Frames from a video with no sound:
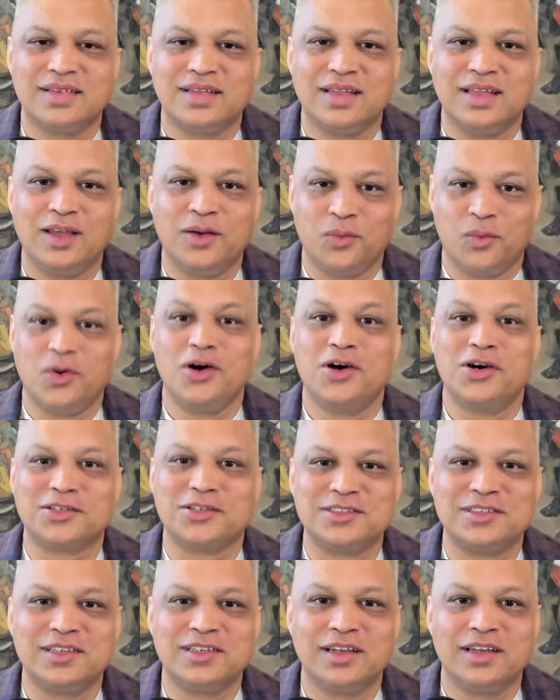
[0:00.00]
It
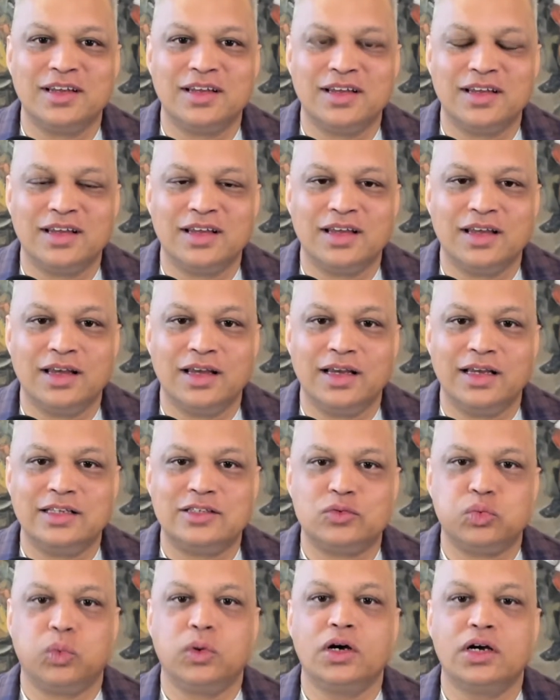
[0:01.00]
works.
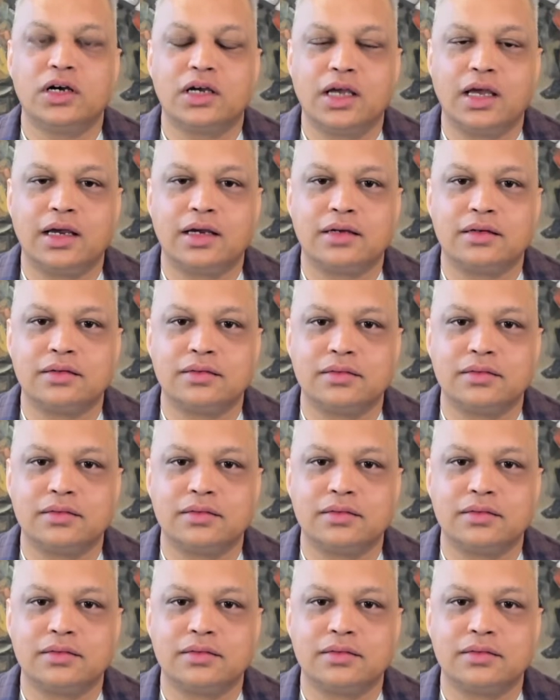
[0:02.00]
It's working.